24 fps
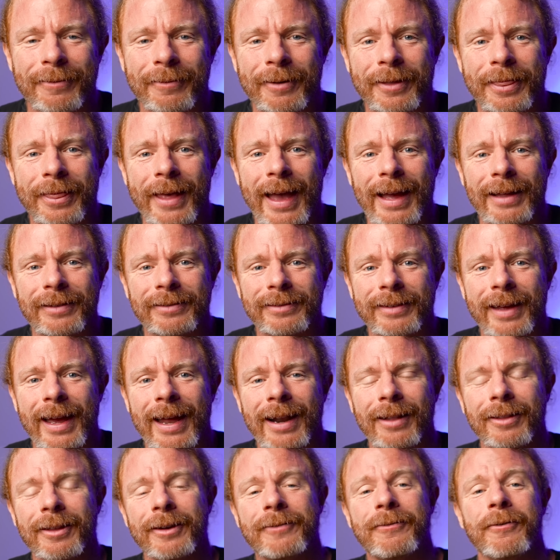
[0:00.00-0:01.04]
With that said,
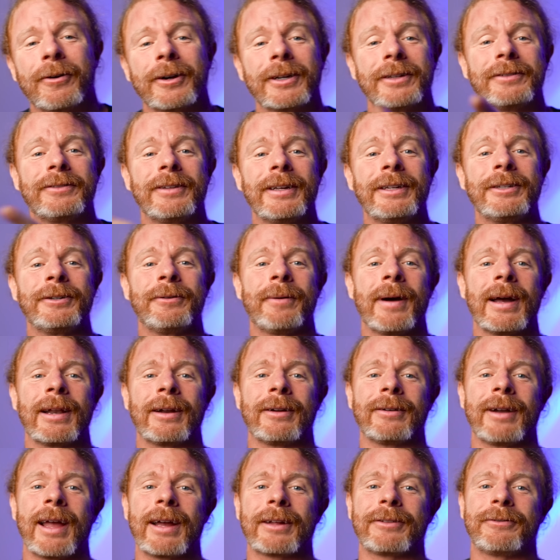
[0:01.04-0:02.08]
I look forward to seeing you on
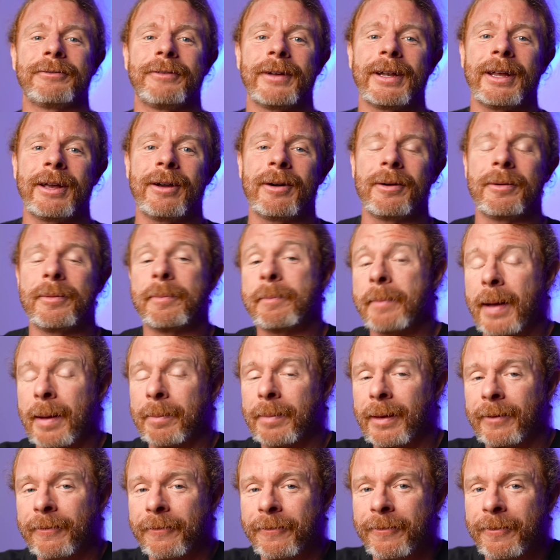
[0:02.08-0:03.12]
our next video, but
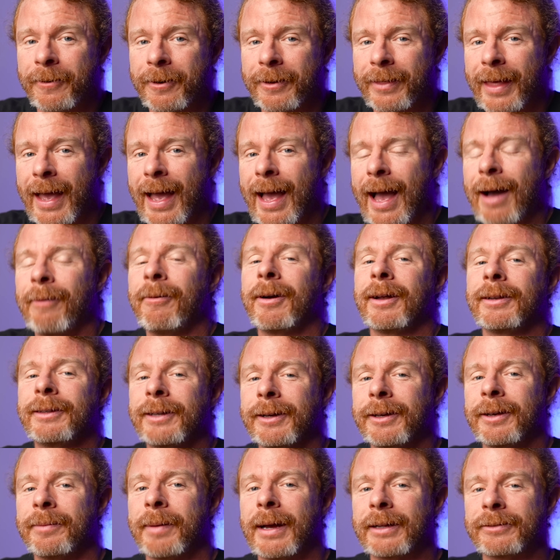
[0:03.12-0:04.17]
before that, I want to
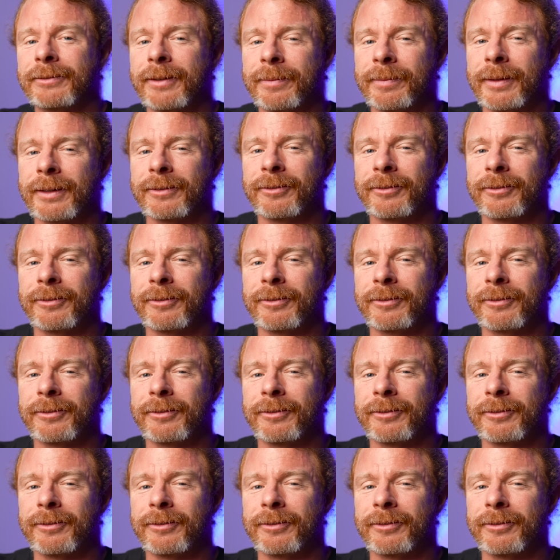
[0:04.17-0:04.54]
tell you about something